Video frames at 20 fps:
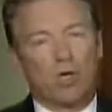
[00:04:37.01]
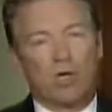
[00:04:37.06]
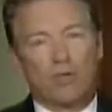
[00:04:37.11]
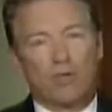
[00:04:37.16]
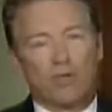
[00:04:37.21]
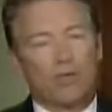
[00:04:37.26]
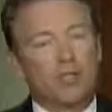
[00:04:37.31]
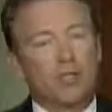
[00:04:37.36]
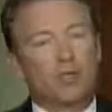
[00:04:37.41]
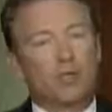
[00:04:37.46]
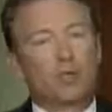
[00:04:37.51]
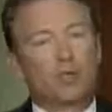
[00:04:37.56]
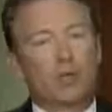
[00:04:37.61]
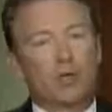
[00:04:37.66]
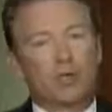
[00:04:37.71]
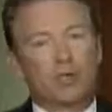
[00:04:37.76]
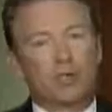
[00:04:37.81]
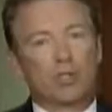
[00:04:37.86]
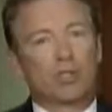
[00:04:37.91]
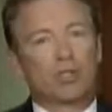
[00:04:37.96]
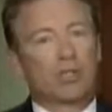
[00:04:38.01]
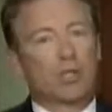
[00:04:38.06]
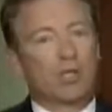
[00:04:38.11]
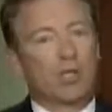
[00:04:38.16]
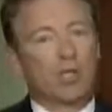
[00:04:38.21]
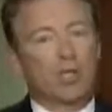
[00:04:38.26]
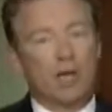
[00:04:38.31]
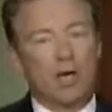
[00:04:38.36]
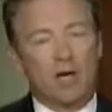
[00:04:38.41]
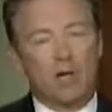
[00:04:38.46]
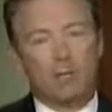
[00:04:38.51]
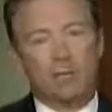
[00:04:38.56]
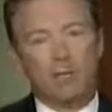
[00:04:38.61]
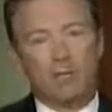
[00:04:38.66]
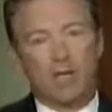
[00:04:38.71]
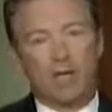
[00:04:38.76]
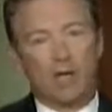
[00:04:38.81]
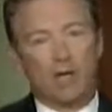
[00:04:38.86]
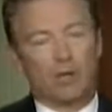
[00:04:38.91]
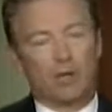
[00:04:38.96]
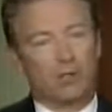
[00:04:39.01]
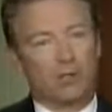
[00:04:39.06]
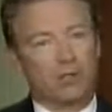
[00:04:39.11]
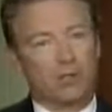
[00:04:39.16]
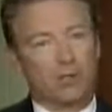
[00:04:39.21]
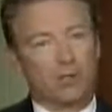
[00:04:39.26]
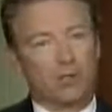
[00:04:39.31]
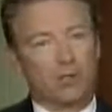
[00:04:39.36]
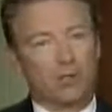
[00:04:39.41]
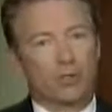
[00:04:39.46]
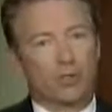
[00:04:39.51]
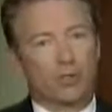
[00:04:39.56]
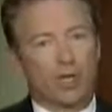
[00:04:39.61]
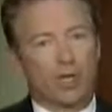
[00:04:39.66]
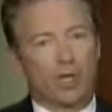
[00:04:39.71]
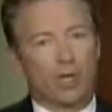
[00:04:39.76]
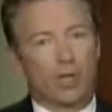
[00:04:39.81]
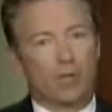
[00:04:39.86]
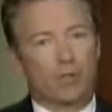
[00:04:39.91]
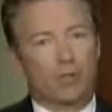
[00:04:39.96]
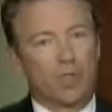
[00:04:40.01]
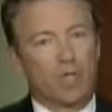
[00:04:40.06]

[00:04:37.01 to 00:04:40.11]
that he's crushing the economy now and crushing jobs.